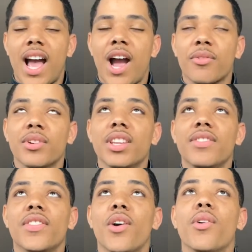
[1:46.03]
I really
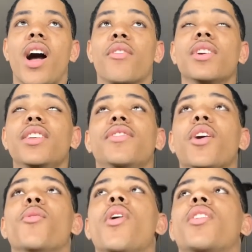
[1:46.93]
felt I really
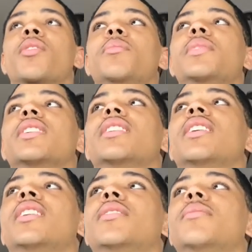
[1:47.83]
felt welcomed
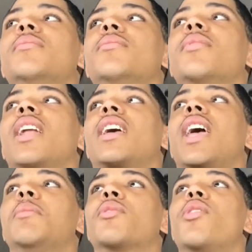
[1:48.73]
um, when I
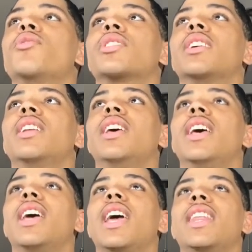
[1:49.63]
came to Quotient,
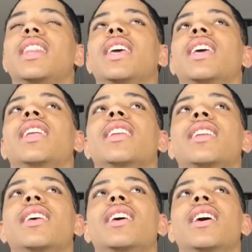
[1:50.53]
and then
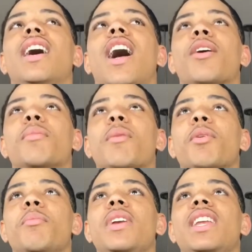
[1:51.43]
I
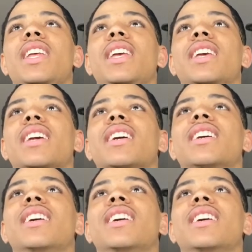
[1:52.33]
remember meeting.